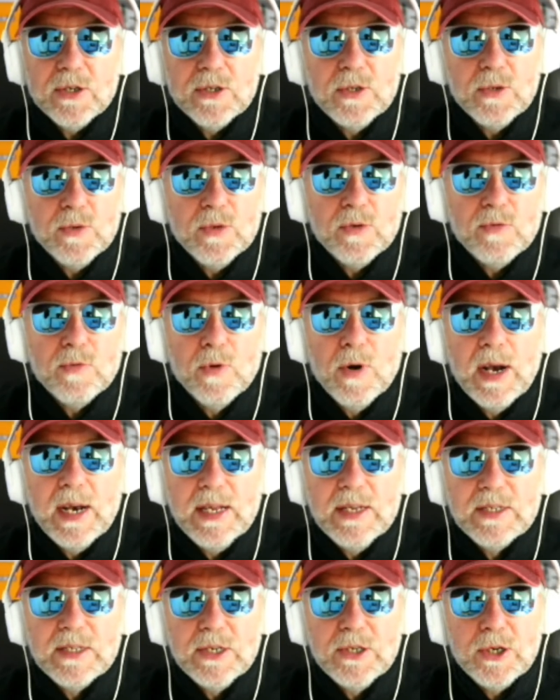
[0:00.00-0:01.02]
to the Royal
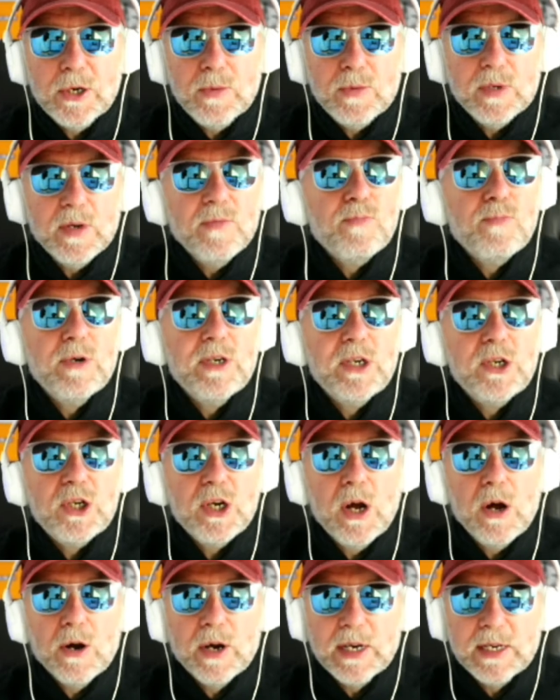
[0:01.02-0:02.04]
Institute of British
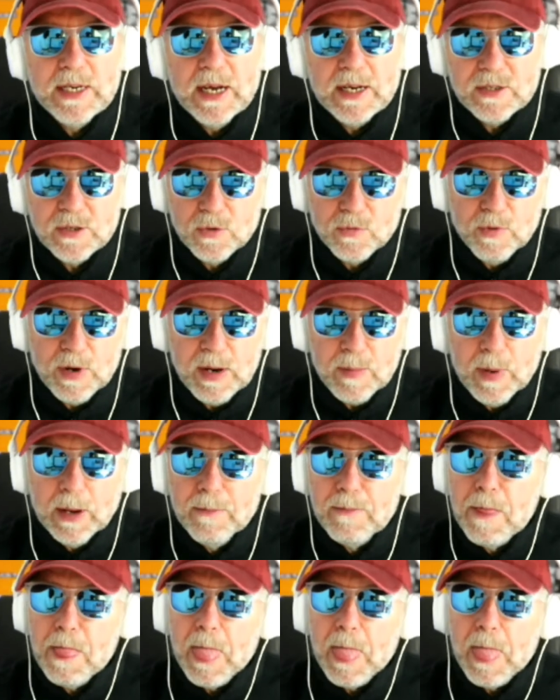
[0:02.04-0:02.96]
Architects, or RIBA,